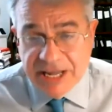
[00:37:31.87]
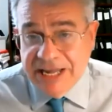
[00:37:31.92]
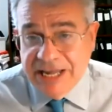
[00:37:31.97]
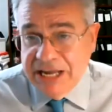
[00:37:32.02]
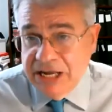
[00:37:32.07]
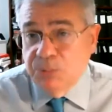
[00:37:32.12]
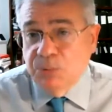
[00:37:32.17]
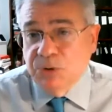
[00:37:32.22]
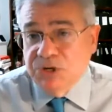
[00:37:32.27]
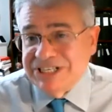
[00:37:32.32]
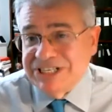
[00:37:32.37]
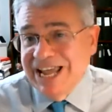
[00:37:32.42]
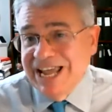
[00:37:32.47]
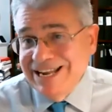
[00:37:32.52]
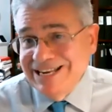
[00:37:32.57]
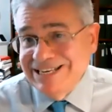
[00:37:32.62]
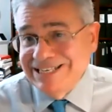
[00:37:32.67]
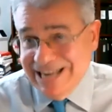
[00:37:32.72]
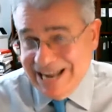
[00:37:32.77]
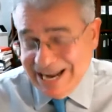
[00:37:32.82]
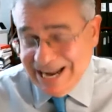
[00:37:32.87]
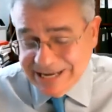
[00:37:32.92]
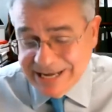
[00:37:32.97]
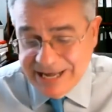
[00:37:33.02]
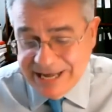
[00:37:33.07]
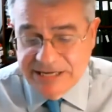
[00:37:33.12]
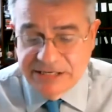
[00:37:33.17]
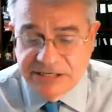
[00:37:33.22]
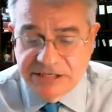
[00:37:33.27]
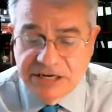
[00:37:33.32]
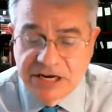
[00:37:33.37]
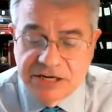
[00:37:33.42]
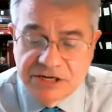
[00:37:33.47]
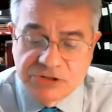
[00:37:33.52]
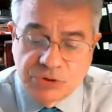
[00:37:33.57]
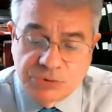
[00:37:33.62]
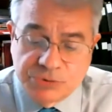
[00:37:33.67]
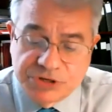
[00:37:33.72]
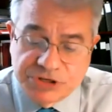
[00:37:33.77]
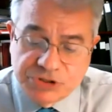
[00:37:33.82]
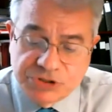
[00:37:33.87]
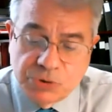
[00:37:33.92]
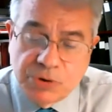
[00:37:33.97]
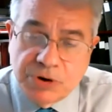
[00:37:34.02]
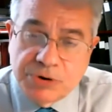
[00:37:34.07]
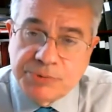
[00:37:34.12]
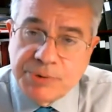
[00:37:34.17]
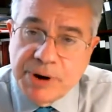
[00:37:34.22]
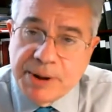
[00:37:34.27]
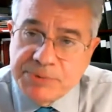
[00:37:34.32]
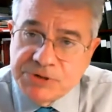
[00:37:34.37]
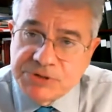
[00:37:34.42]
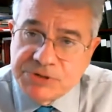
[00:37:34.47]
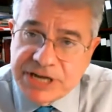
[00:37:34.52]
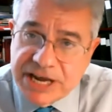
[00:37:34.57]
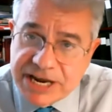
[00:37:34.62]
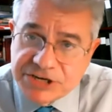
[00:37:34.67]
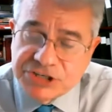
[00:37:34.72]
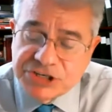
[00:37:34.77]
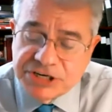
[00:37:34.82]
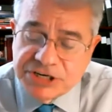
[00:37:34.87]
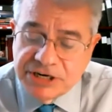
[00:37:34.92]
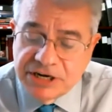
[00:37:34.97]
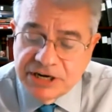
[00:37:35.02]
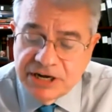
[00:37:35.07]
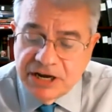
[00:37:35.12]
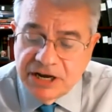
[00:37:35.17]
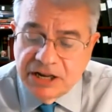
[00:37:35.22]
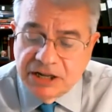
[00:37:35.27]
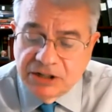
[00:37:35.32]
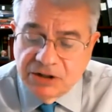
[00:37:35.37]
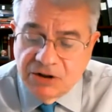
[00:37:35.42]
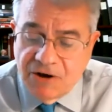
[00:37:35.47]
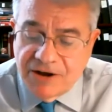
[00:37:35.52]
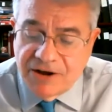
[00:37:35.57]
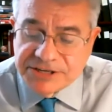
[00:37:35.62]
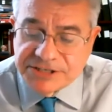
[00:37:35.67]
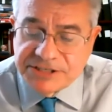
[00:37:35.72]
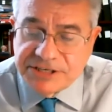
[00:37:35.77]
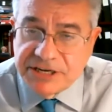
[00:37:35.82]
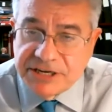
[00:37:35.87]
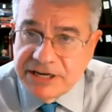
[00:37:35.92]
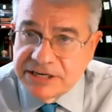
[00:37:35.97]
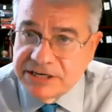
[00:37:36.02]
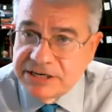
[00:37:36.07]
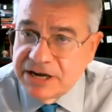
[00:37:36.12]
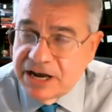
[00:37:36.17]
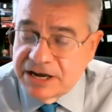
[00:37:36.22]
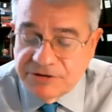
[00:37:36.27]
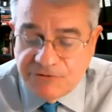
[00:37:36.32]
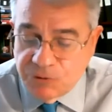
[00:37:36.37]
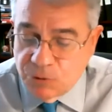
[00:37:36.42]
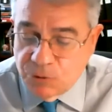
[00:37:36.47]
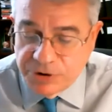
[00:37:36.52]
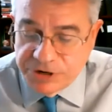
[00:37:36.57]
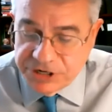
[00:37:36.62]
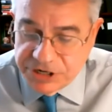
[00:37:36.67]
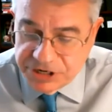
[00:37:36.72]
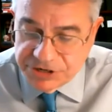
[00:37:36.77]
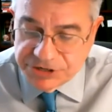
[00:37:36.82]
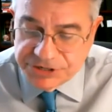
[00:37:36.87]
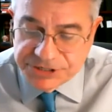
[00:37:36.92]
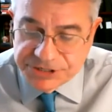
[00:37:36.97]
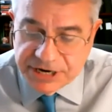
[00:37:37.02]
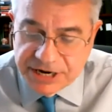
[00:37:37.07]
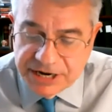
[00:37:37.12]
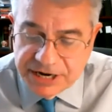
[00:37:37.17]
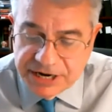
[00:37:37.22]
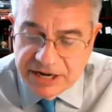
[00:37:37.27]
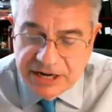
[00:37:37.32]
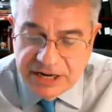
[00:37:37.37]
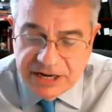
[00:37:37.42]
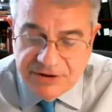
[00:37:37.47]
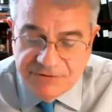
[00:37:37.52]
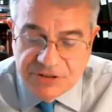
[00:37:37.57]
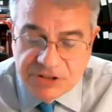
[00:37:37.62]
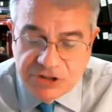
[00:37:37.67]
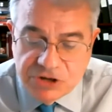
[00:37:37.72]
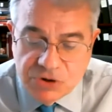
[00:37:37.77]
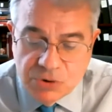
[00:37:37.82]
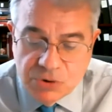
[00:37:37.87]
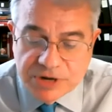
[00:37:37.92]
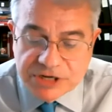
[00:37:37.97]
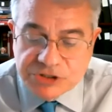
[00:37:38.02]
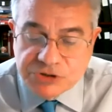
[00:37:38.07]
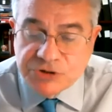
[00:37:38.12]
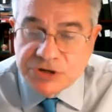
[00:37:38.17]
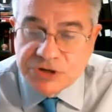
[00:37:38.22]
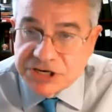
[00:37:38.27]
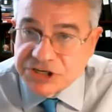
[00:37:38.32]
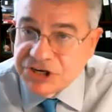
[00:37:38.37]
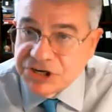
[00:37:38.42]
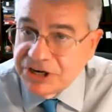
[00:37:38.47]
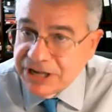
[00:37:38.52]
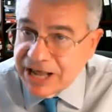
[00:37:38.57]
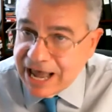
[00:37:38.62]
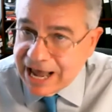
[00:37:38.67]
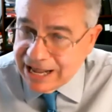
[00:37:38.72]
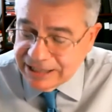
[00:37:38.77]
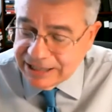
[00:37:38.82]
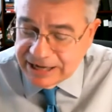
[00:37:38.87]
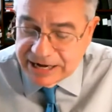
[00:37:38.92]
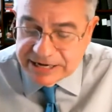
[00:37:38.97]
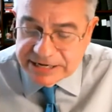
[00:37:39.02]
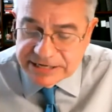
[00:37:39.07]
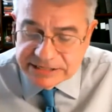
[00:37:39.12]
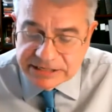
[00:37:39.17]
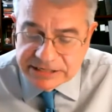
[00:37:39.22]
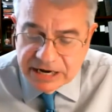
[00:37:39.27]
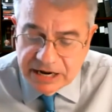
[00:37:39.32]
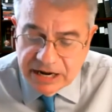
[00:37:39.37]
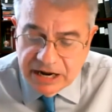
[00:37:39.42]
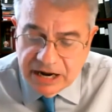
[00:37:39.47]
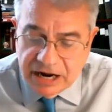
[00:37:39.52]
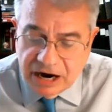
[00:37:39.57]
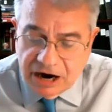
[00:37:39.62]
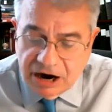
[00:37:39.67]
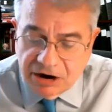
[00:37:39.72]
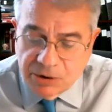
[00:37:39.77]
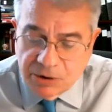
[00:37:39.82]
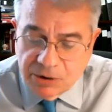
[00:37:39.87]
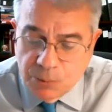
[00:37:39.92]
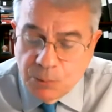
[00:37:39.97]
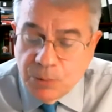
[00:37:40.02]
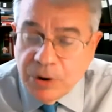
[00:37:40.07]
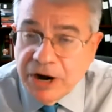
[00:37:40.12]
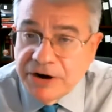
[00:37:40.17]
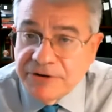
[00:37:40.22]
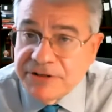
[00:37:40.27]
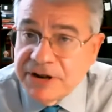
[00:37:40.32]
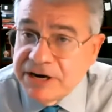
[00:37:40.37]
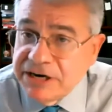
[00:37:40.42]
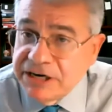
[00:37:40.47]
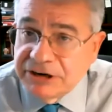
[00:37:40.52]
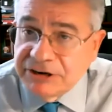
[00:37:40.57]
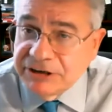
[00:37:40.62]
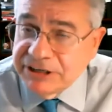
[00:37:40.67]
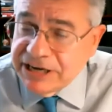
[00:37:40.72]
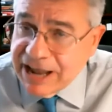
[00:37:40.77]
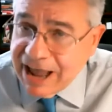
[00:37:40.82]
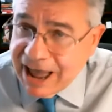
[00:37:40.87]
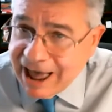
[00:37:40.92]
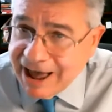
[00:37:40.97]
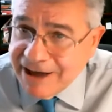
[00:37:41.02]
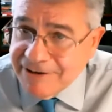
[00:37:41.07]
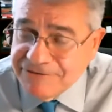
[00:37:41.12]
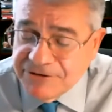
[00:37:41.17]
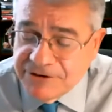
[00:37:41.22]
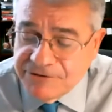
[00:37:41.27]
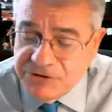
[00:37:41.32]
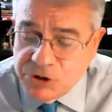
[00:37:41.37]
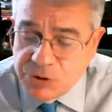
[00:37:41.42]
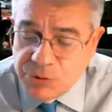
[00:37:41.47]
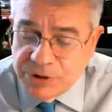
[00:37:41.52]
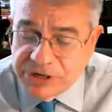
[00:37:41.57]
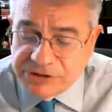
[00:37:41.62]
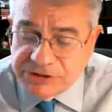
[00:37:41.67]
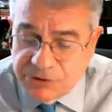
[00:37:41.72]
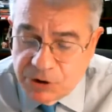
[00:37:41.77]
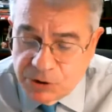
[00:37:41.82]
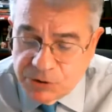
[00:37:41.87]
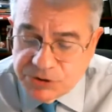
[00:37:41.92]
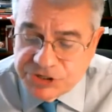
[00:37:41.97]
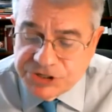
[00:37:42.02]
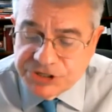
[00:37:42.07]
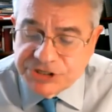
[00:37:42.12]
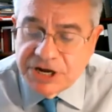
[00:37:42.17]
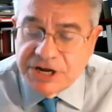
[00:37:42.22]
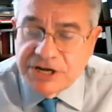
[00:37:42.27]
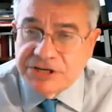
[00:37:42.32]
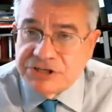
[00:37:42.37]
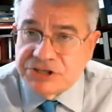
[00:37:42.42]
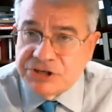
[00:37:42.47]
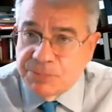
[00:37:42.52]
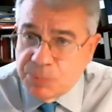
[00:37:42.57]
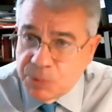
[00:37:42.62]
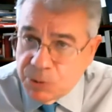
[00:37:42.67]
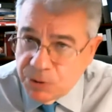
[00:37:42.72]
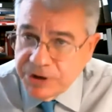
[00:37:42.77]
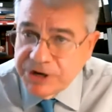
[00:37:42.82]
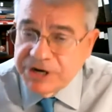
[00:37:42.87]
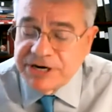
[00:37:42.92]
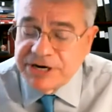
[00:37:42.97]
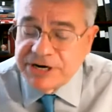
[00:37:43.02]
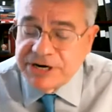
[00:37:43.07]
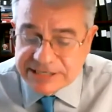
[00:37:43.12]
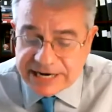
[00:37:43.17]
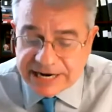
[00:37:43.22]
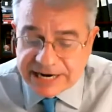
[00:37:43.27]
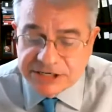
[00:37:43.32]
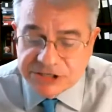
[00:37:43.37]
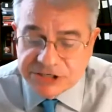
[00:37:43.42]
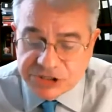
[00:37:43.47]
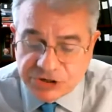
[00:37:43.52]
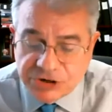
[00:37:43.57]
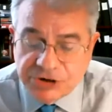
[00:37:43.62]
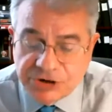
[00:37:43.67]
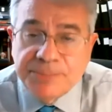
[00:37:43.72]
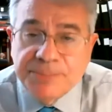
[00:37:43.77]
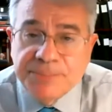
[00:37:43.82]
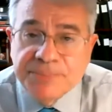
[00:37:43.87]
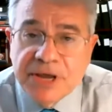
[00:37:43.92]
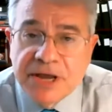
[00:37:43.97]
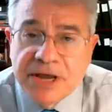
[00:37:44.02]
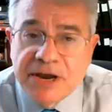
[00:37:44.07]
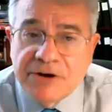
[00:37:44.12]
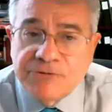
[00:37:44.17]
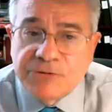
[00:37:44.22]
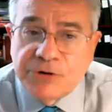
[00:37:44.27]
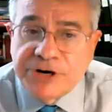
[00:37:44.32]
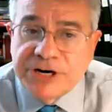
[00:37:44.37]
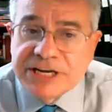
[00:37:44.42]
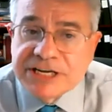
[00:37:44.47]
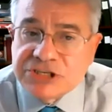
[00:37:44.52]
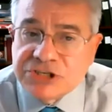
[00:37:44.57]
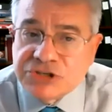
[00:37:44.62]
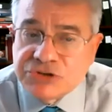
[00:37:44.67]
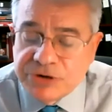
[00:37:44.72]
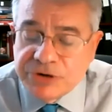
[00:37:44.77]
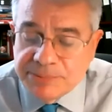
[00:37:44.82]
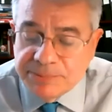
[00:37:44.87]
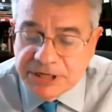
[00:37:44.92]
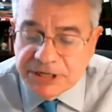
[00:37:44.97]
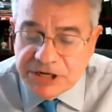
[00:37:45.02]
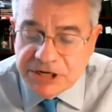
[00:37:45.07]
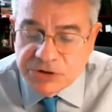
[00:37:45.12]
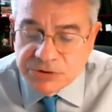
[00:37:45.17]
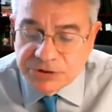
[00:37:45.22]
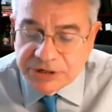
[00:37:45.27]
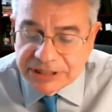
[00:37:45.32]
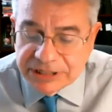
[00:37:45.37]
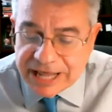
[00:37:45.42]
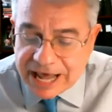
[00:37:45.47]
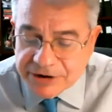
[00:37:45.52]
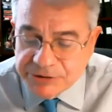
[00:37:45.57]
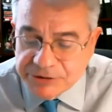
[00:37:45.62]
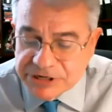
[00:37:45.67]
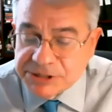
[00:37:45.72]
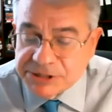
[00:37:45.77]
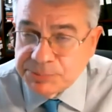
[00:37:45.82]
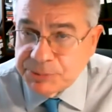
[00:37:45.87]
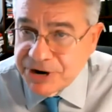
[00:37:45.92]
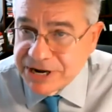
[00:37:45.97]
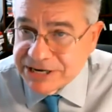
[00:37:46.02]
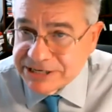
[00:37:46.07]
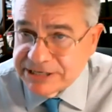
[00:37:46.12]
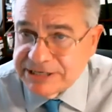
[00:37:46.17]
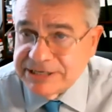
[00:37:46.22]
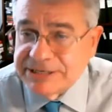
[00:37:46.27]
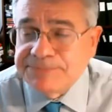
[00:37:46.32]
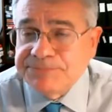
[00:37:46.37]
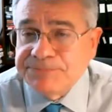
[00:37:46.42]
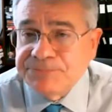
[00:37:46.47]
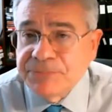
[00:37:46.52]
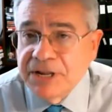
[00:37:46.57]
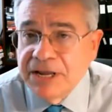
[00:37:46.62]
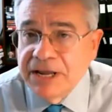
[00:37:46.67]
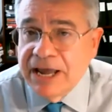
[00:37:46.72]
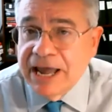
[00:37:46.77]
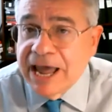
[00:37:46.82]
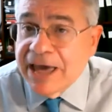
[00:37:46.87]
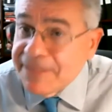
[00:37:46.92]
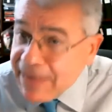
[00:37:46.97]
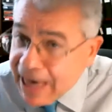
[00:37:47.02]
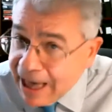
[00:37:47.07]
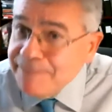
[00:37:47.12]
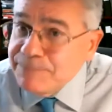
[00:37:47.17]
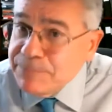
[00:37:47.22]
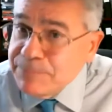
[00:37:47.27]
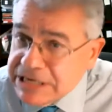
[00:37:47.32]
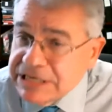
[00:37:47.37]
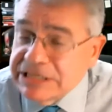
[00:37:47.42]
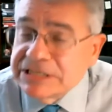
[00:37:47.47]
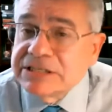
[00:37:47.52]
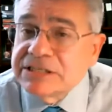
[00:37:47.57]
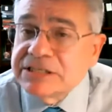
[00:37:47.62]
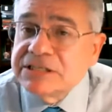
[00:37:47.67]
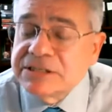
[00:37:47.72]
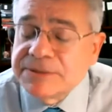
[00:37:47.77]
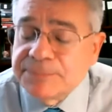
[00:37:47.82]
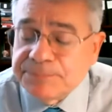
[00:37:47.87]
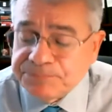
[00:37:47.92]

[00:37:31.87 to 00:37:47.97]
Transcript: It will take decades to restore a reputation lost in four years. Even the US traditional allies are aware that nearly half of US voters supported a second term for an extremely unilateralist president and that means